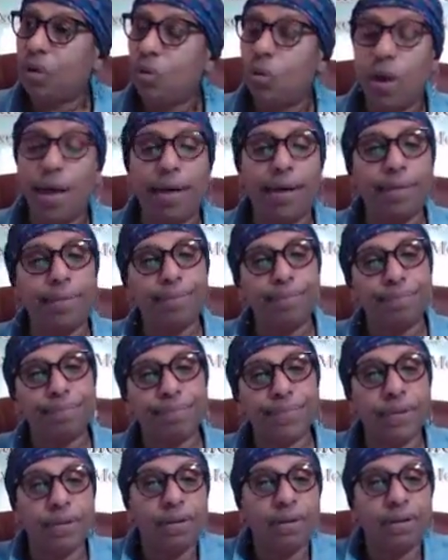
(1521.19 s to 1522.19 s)
well,
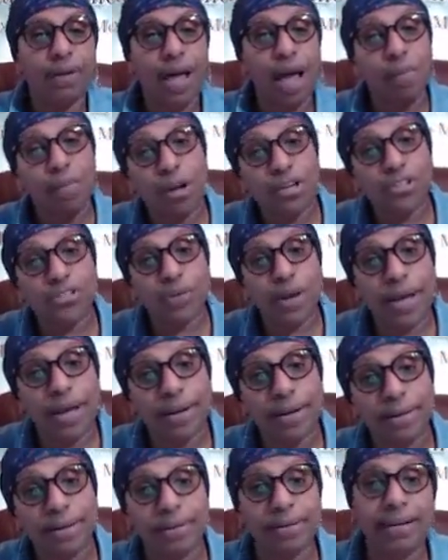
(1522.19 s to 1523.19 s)
I'm on
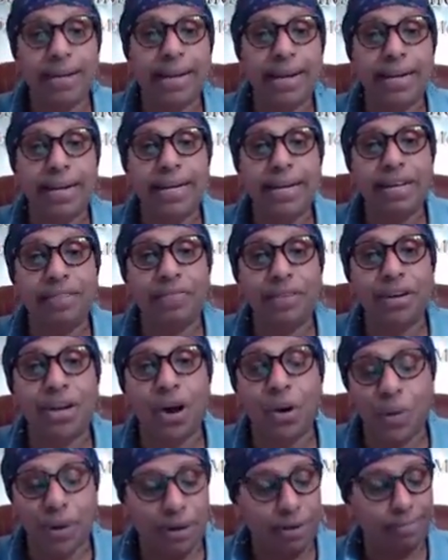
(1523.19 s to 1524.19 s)
trend, and I didn't even
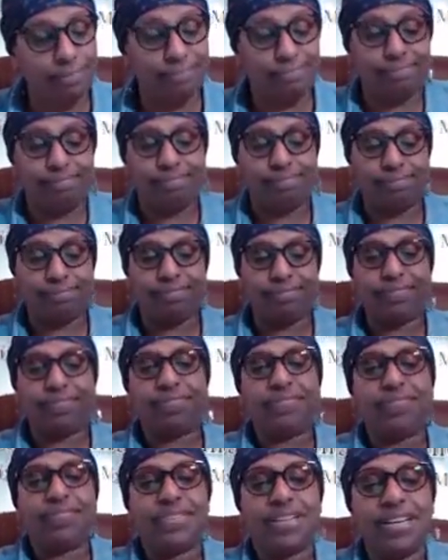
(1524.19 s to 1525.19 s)
know it.
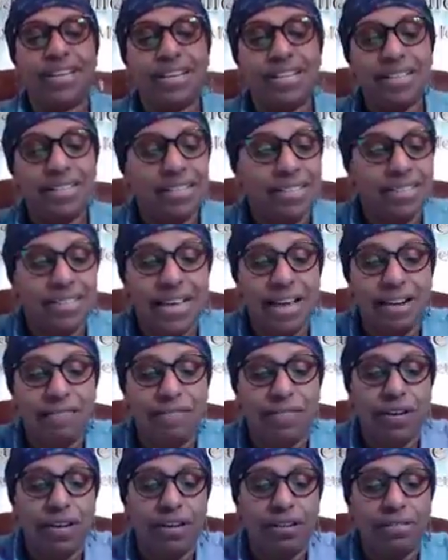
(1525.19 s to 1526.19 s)
It's kind
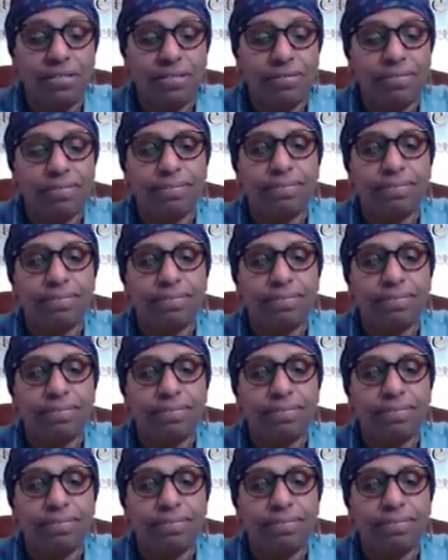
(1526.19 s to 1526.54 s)
of fun.